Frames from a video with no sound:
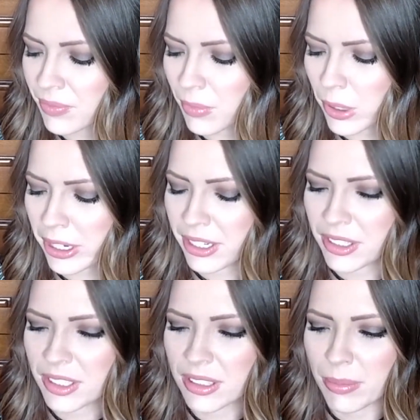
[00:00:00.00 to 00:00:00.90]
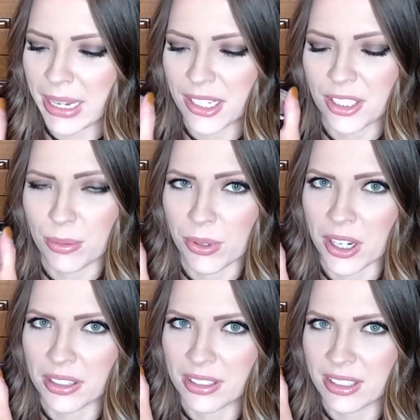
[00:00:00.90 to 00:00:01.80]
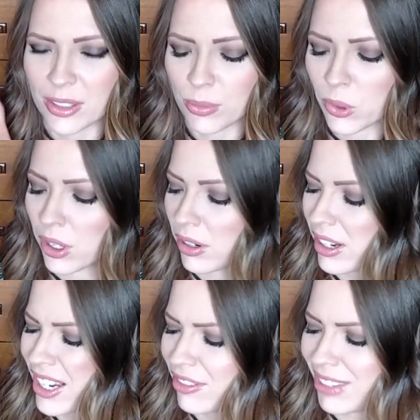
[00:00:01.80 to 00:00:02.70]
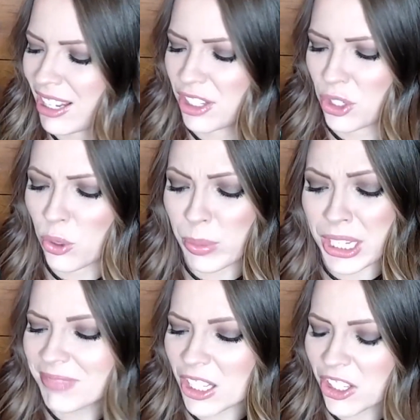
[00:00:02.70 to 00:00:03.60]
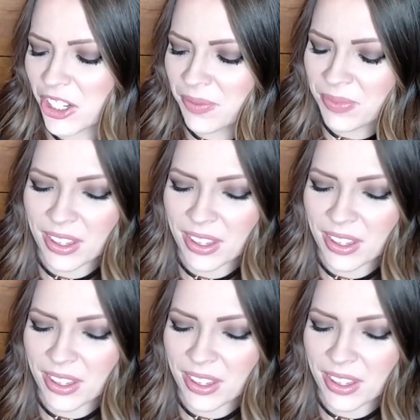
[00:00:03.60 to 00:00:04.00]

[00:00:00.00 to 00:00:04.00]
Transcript: whereas the Bad to the Bronze is more kind of like a taupey color.